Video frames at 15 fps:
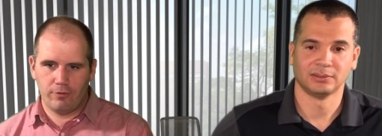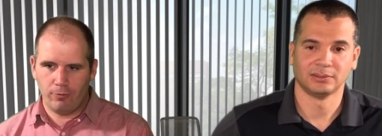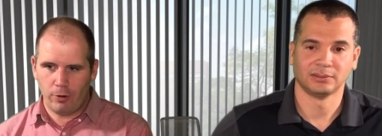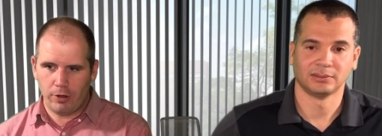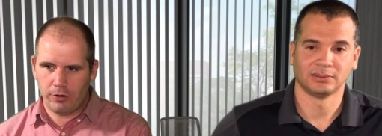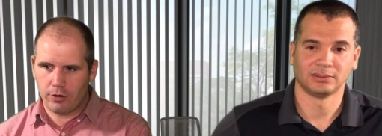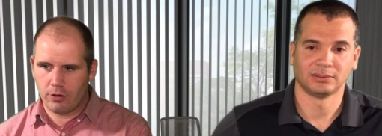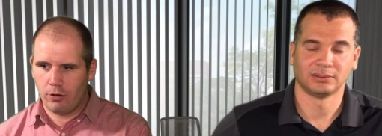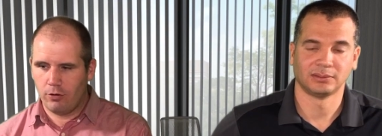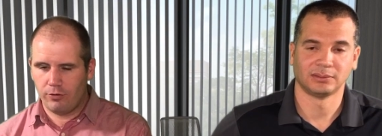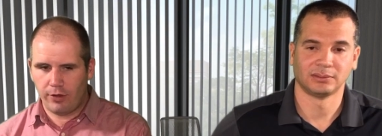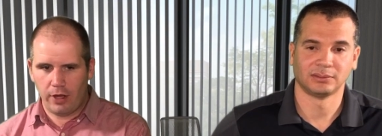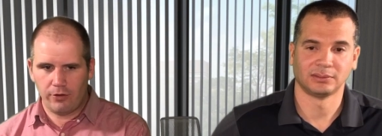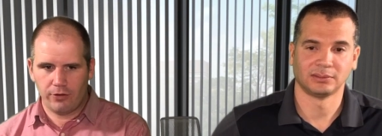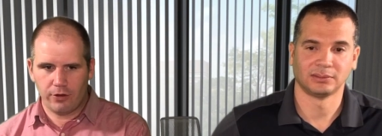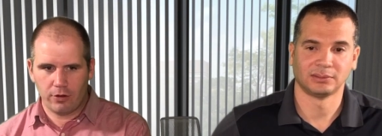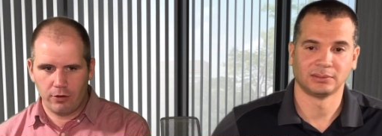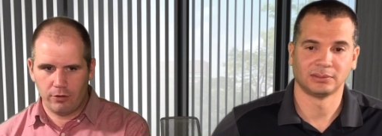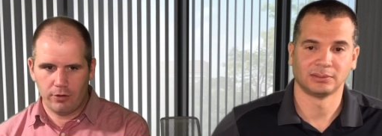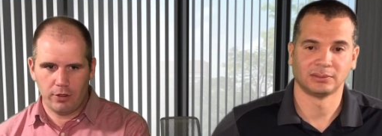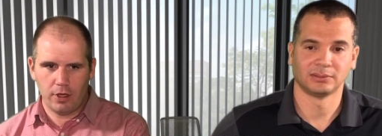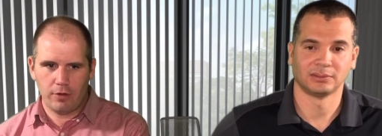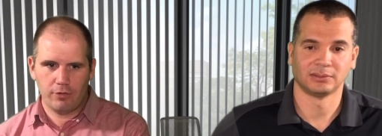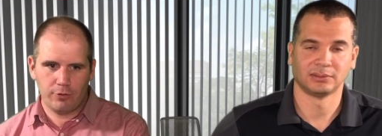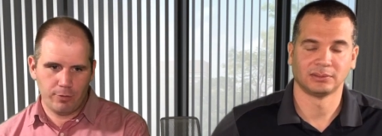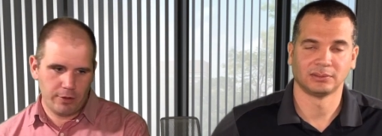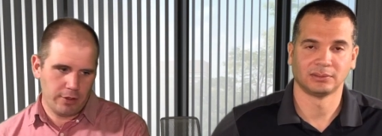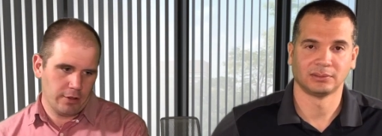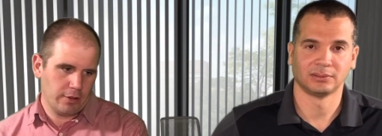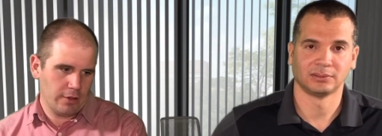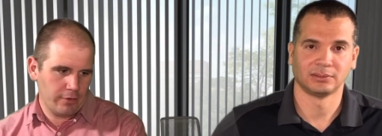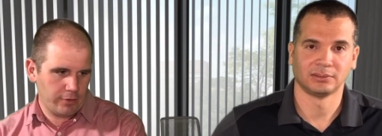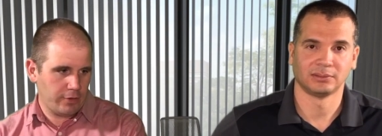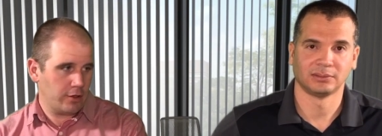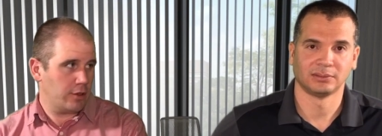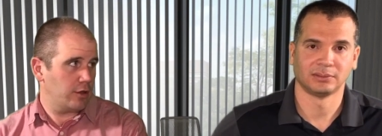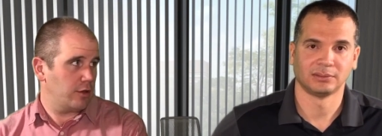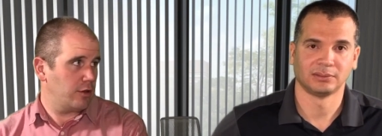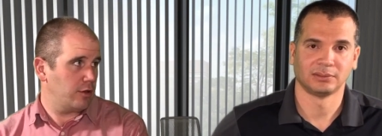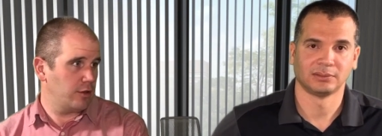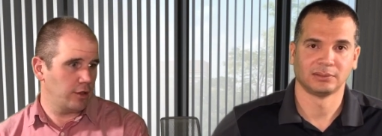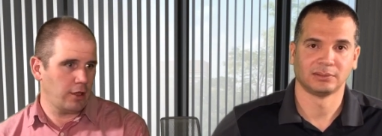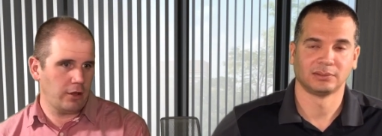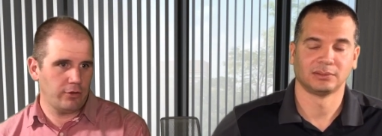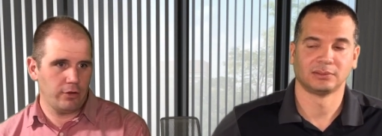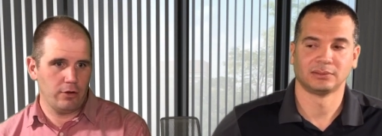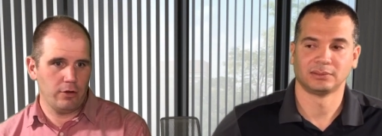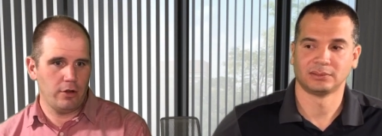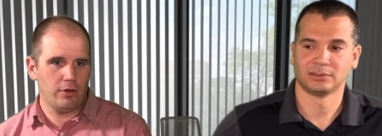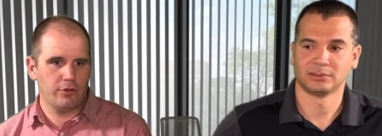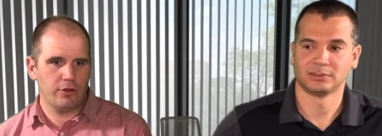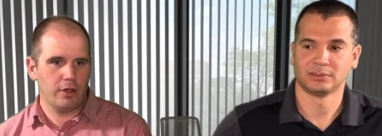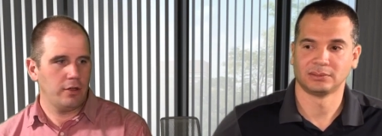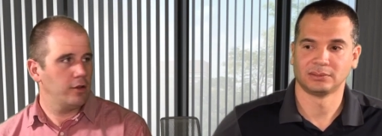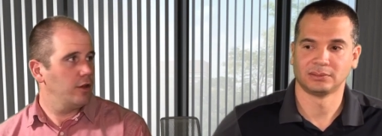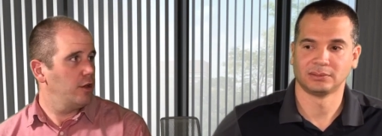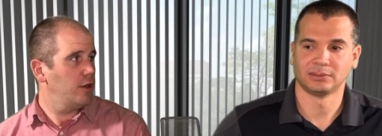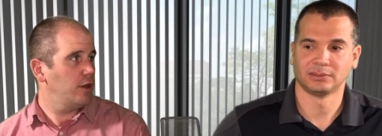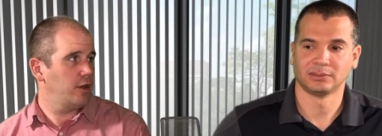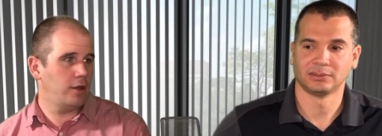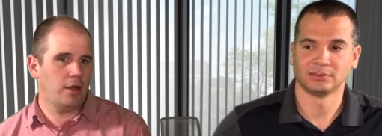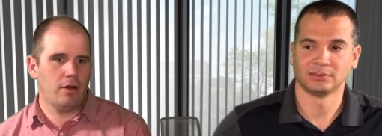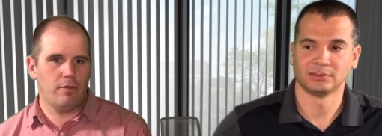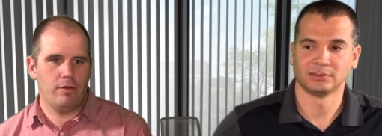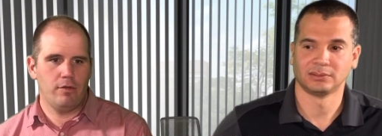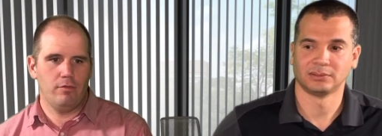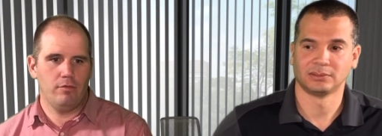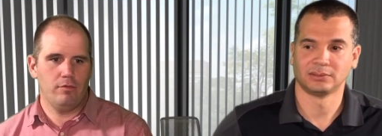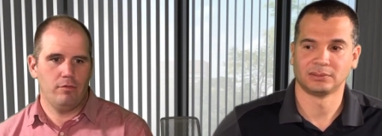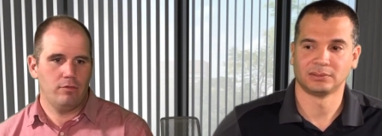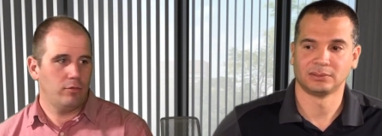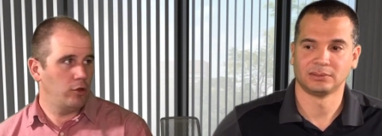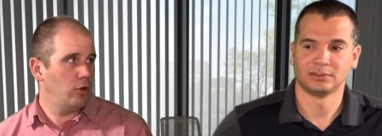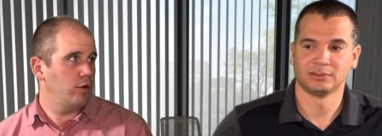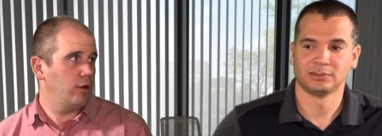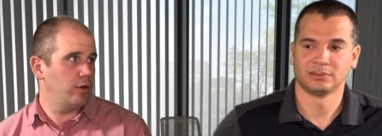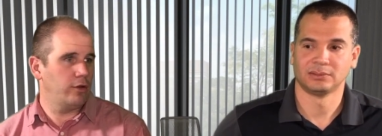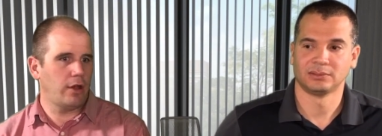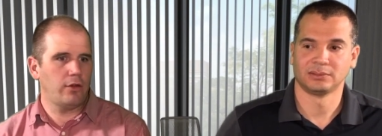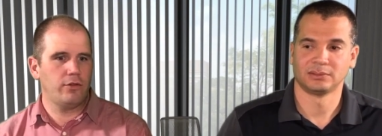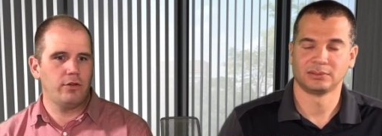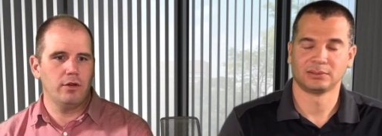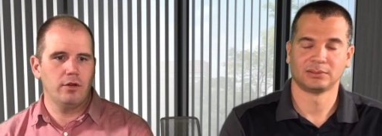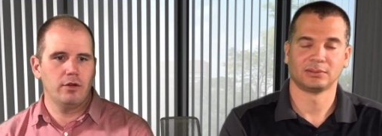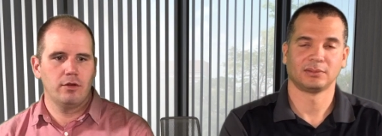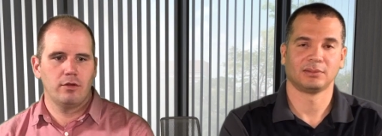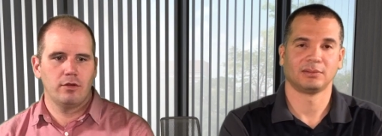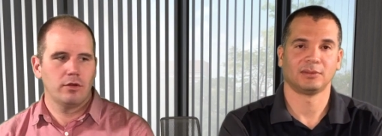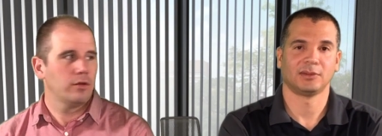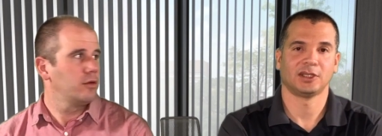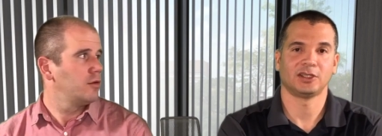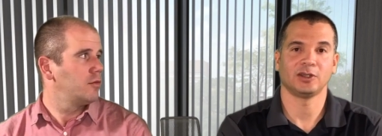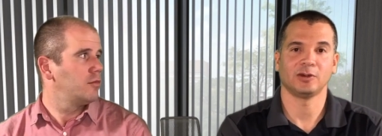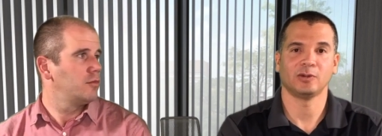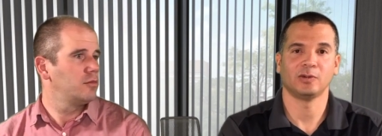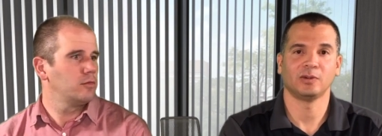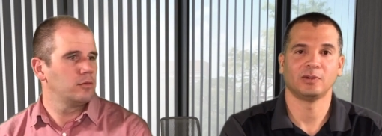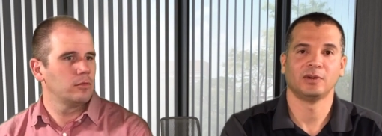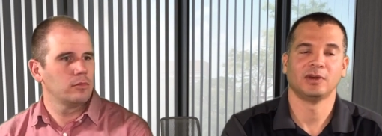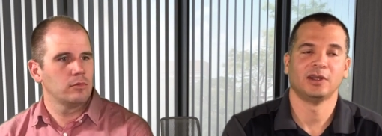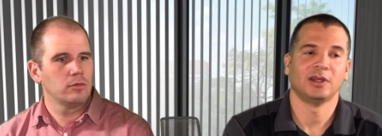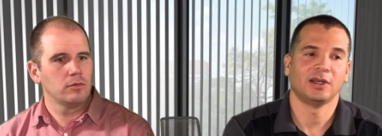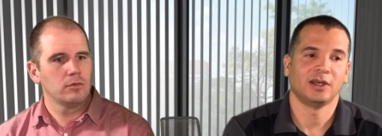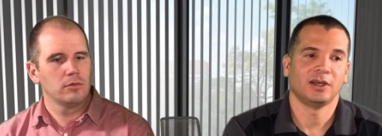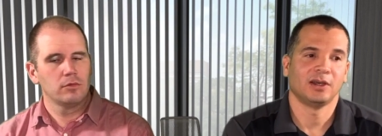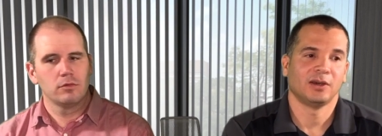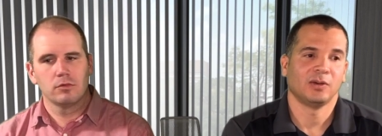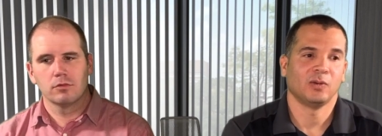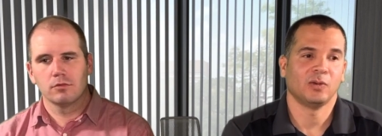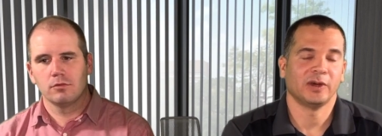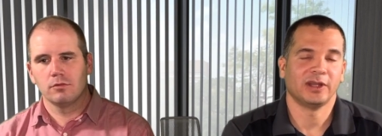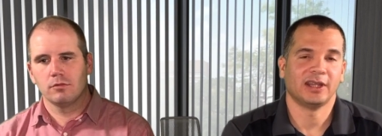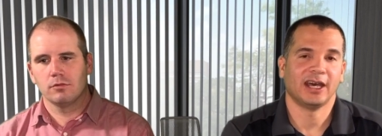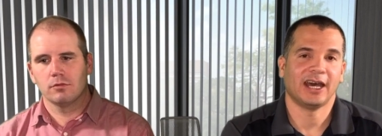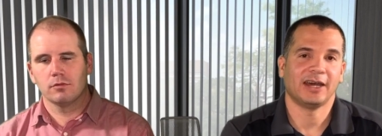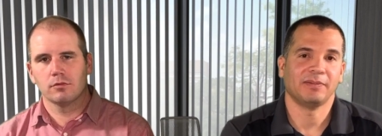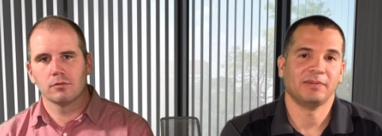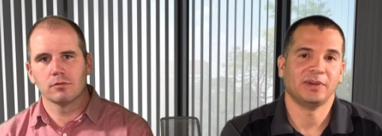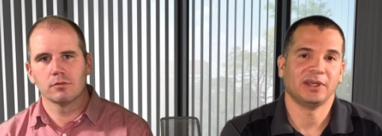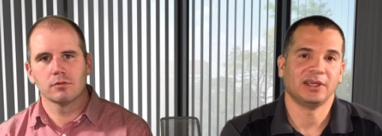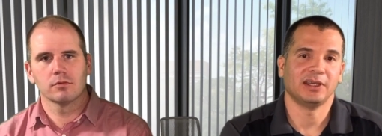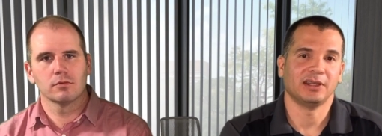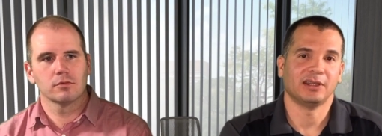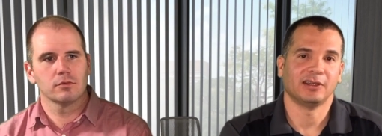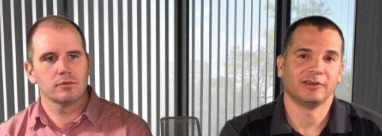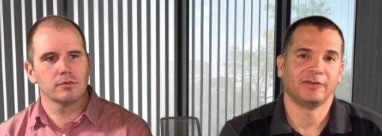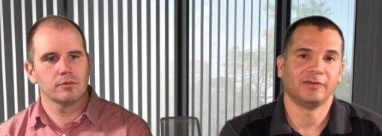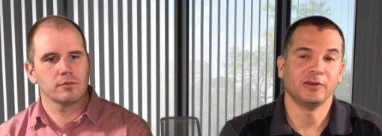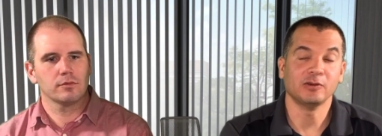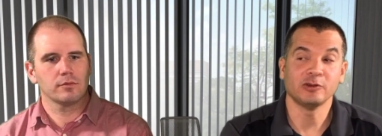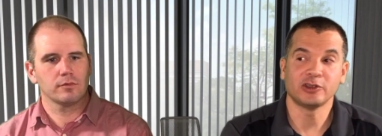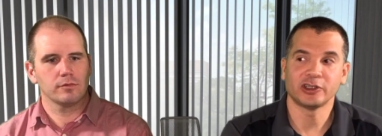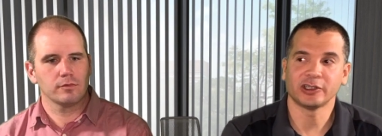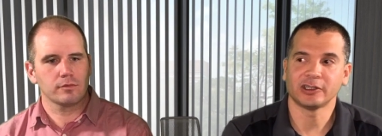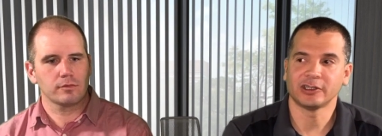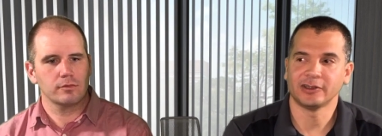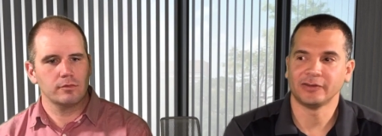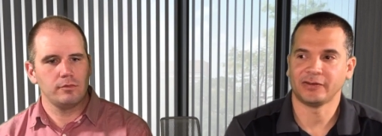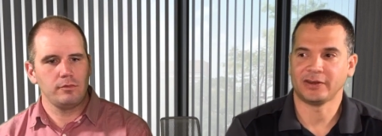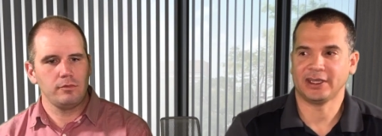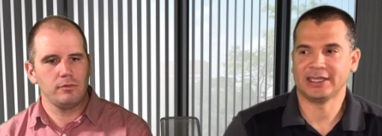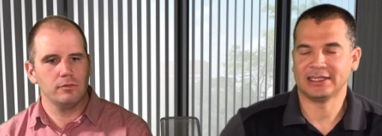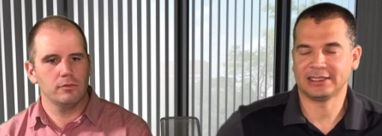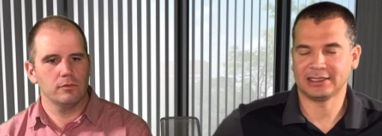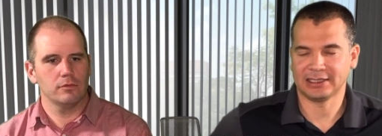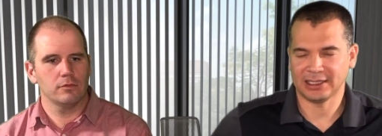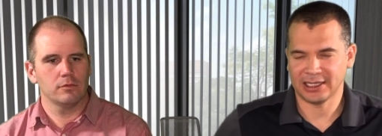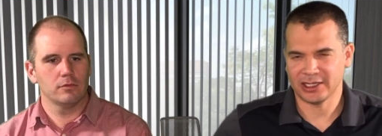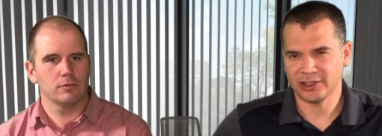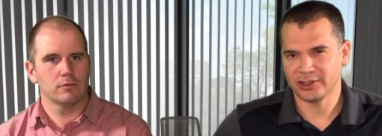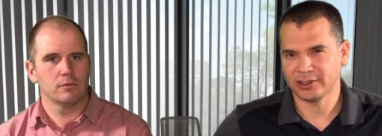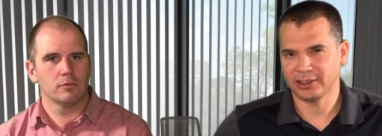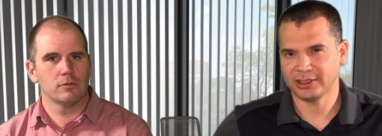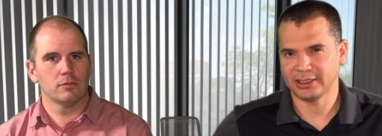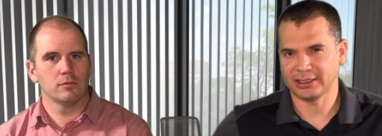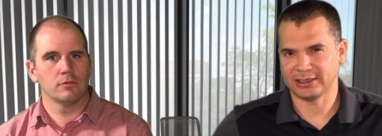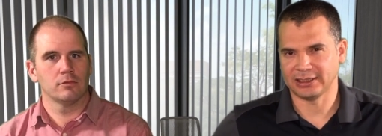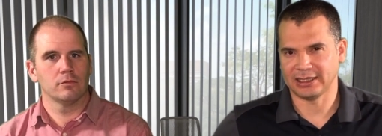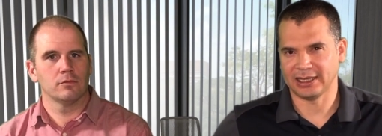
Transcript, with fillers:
Speaker 1: write the code, test the code in the office, but then give it to the, the guys that are on site and have them load it and test
Speaker 2: it. So would that be the future of installation is